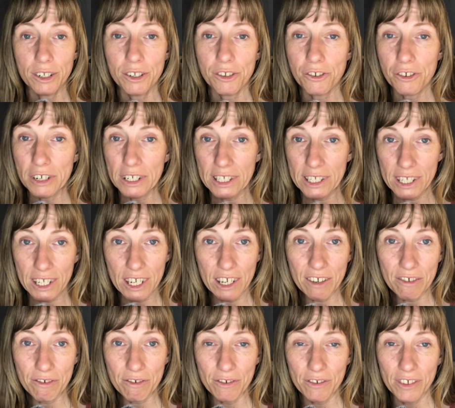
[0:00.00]
to
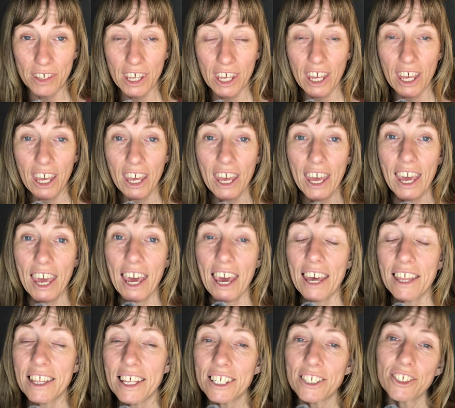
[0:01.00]
receive.
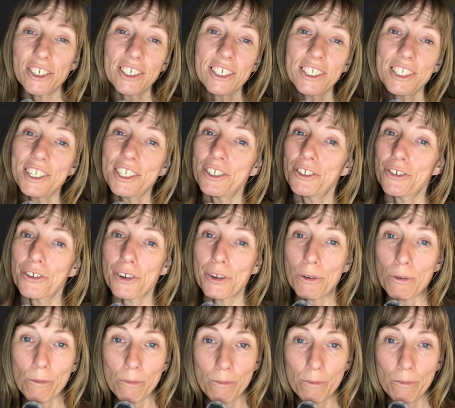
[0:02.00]
And that's just not true.